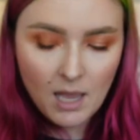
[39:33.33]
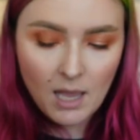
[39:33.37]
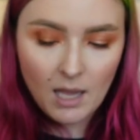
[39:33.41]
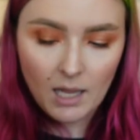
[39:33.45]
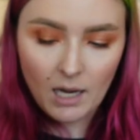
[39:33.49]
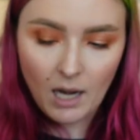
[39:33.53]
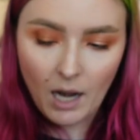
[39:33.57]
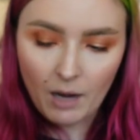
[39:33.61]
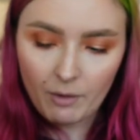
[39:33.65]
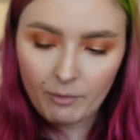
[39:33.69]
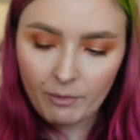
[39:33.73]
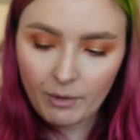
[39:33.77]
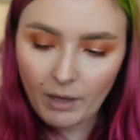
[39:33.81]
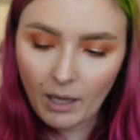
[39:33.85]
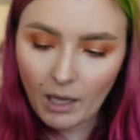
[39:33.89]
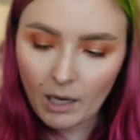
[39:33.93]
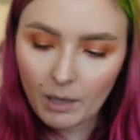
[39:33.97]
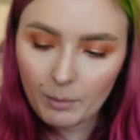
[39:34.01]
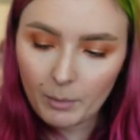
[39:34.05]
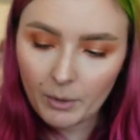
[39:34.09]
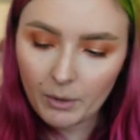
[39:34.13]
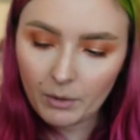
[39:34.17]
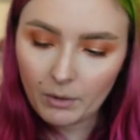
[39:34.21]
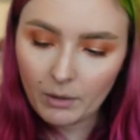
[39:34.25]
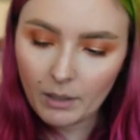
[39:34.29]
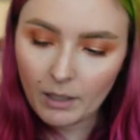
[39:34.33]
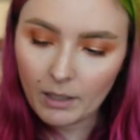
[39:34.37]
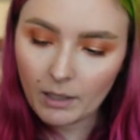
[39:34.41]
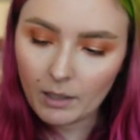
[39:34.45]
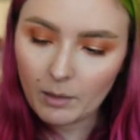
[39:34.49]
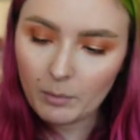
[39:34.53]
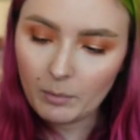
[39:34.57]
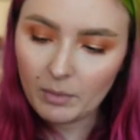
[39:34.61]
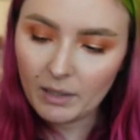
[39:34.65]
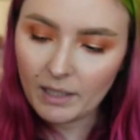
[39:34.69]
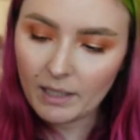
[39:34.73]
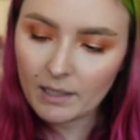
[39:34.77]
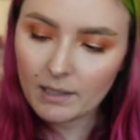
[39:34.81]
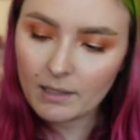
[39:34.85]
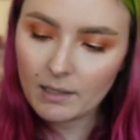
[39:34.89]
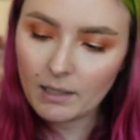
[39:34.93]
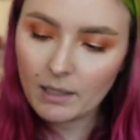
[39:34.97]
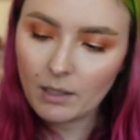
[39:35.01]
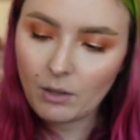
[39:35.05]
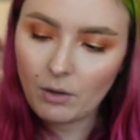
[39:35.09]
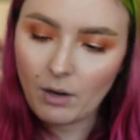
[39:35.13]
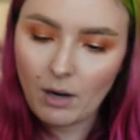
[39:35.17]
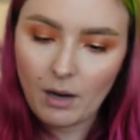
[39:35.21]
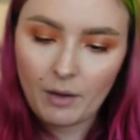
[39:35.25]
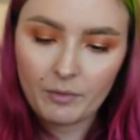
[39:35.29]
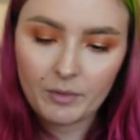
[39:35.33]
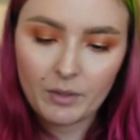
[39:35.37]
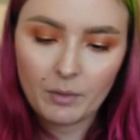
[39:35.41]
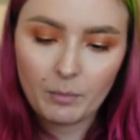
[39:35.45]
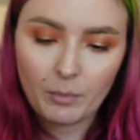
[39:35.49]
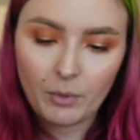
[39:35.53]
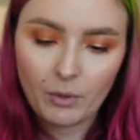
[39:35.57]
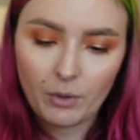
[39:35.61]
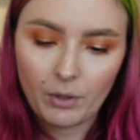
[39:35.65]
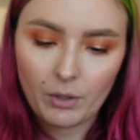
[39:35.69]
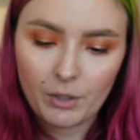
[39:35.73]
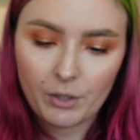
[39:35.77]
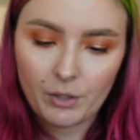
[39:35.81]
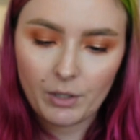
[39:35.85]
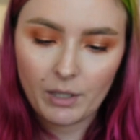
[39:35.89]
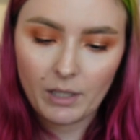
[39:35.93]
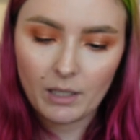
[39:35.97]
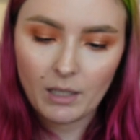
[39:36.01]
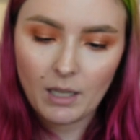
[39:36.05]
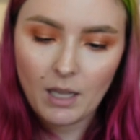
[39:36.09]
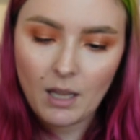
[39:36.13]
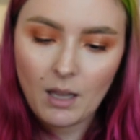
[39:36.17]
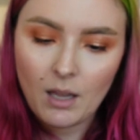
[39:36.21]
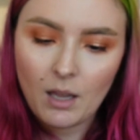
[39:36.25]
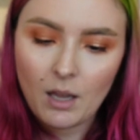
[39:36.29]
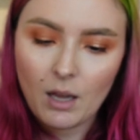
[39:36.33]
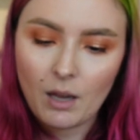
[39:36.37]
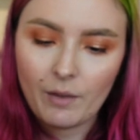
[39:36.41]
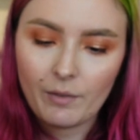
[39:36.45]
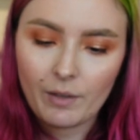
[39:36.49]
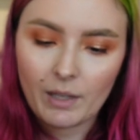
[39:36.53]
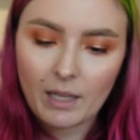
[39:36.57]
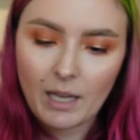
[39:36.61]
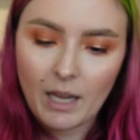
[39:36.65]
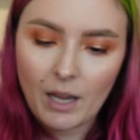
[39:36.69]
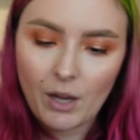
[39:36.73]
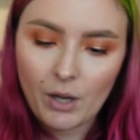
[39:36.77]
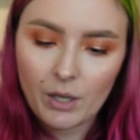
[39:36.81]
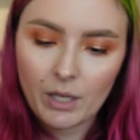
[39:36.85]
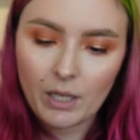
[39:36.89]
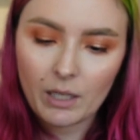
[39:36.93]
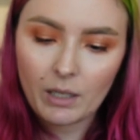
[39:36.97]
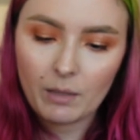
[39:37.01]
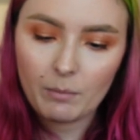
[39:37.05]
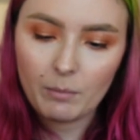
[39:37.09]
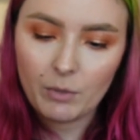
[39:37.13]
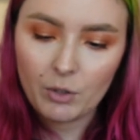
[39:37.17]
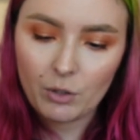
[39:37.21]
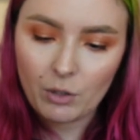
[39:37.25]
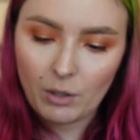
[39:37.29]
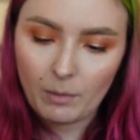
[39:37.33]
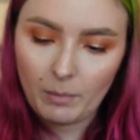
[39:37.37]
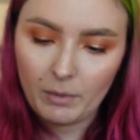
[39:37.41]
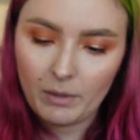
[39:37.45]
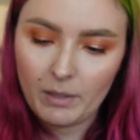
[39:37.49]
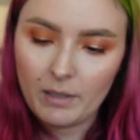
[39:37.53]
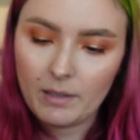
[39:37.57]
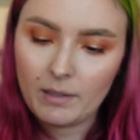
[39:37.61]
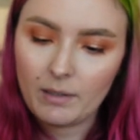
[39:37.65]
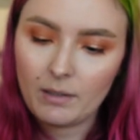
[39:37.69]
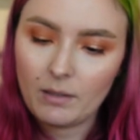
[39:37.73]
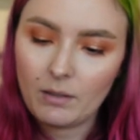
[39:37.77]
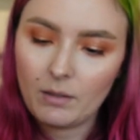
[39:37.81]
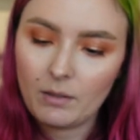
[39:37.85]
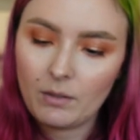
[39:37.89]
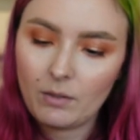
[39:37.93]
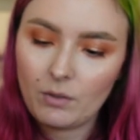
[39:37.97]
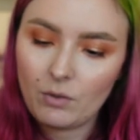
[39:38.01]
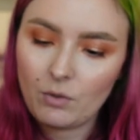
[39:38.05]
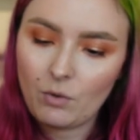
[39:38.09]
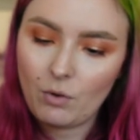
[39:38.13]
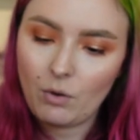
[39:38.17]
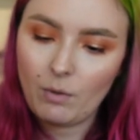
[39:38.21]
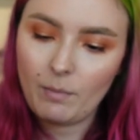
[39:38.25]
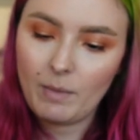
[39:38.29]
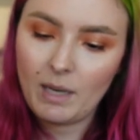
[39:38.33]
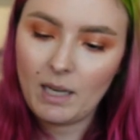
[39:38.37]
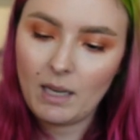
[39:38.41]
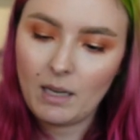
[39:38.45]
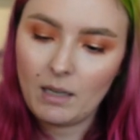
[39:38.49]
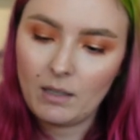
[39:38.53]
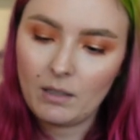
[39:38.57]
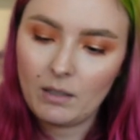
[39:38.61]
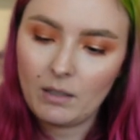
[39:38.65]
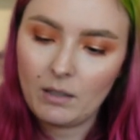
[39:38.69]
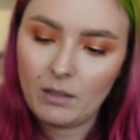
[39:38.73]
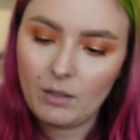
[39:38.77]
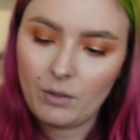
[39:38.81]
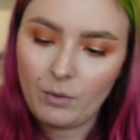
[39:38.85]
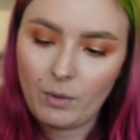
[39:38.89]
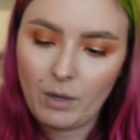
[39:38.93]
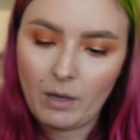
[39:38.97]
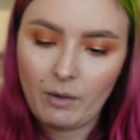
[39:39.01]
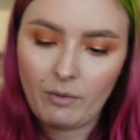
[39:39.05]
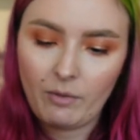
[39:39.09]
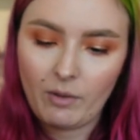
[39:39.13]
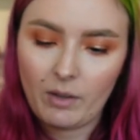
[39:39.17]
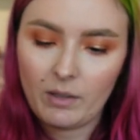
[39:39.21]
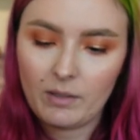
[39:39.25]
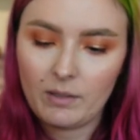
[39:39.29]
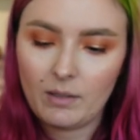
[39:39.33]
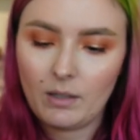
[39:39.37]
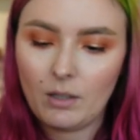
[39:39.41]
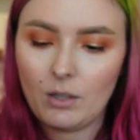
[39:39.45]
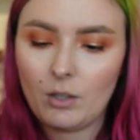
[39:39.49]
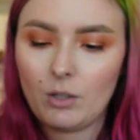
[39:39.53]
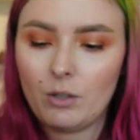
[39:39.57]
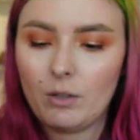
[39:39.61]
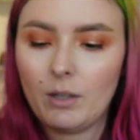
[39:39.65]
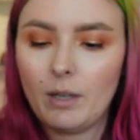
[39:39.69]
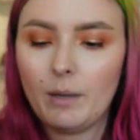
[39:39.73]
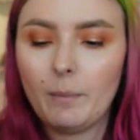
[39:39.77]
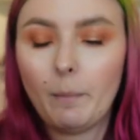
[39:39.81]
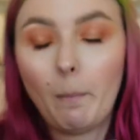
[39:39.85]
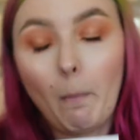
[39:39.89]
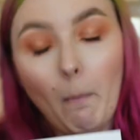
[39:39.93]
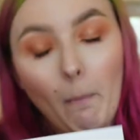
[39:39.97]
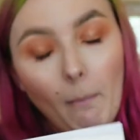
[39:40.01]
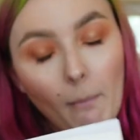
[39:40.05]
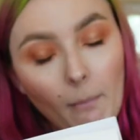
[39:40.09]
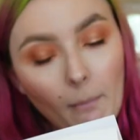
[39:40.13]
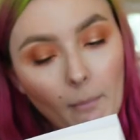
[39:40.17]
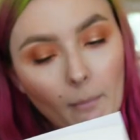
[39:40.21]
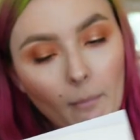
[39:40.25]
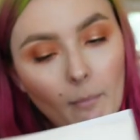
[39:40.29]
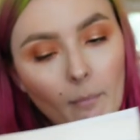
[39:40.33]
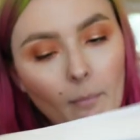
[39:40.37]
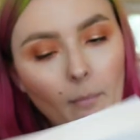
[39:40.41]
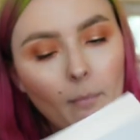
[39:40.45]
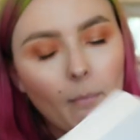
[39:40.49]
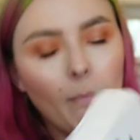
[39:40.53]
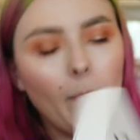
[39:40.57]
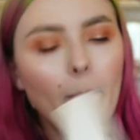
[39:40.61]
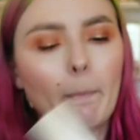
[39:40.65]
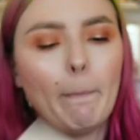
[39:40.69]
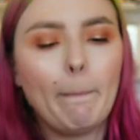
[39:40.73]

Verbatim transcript: an unforgettable and complexly crafted portrait of a chaotic metropolis storming into the 21st century. Hmm.